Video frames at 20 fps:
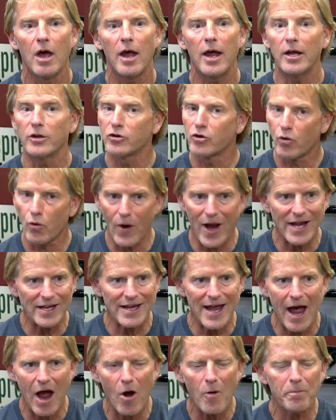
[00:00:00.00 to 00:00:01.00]
it's great
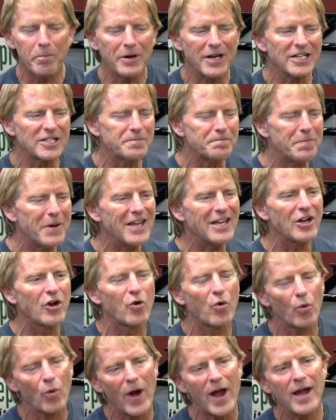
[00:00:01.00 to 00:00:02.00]
now, but it's been
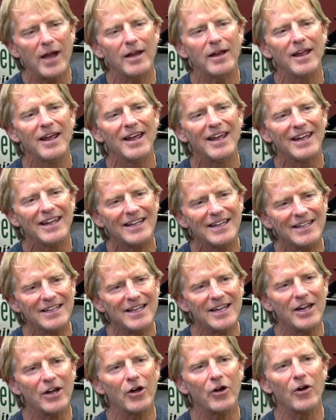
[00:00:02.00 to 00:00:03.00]
great
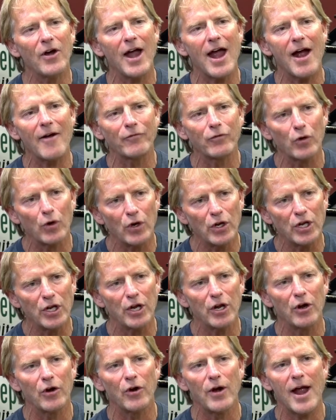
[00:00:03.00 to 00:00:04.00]
year after
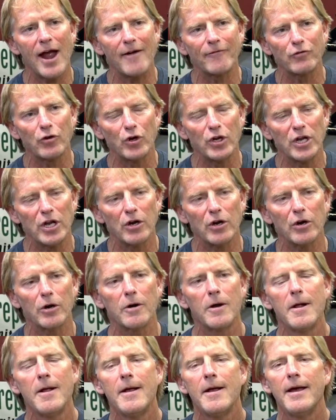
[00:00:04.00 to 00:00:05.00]
year after
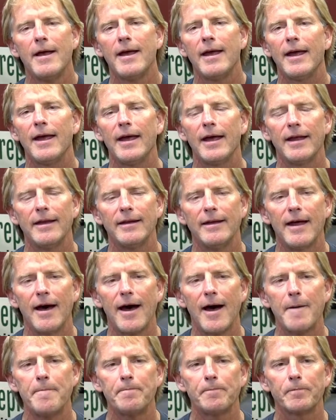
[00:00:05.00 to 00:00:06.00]
year, and
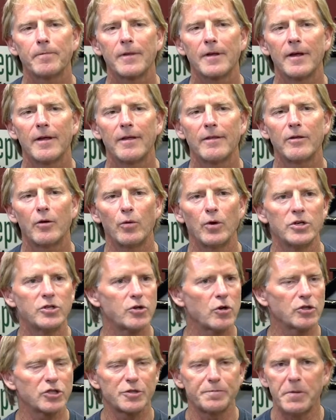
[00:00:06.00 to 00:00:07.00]
uh, the
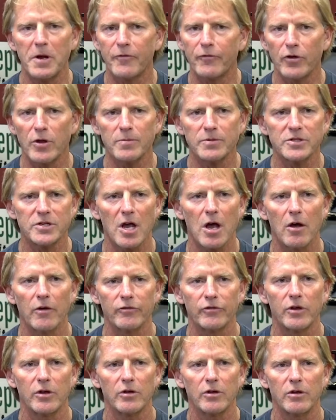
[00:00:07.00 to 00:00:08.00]
results speak for
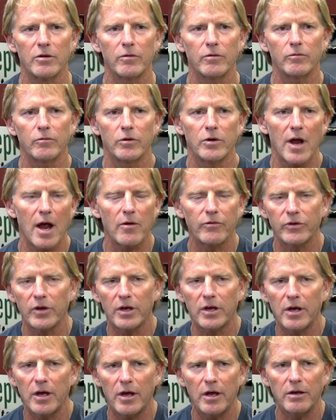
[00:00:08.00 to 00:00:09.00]
themselves. The, when I was a
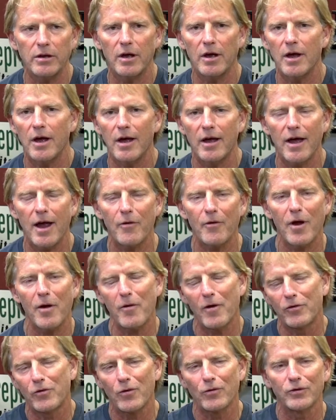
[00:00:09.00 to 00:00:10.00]
kid,
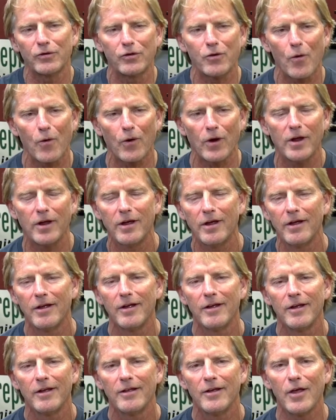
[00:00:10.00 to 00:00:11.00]
I, I told the story
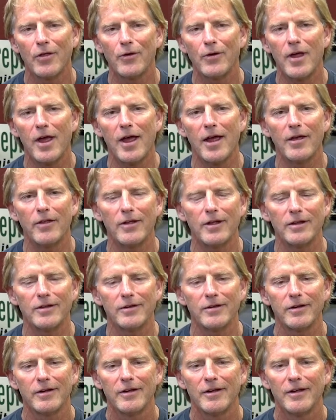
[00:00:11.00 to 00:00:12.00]
the other day
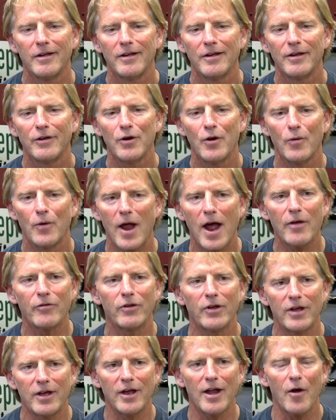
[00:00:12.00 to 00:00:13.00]
that, you know, when I
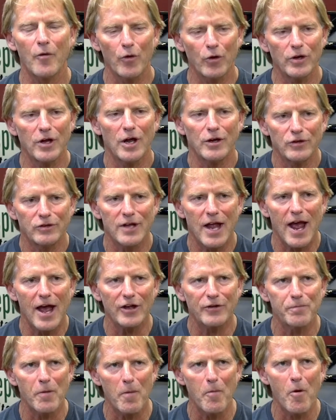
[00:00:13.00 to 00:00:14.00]
was a kid, I, re I used to
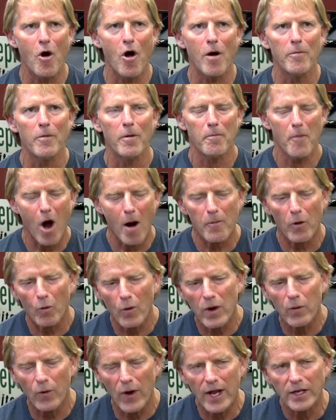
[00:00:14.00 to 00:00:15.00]
ask my mom, Mom, are
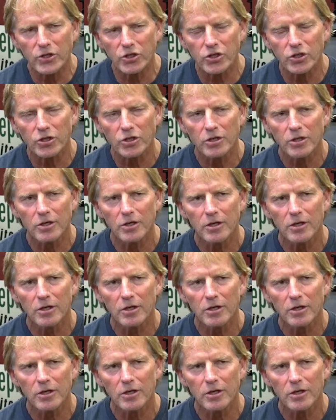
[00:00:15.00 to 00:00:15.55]
we rich?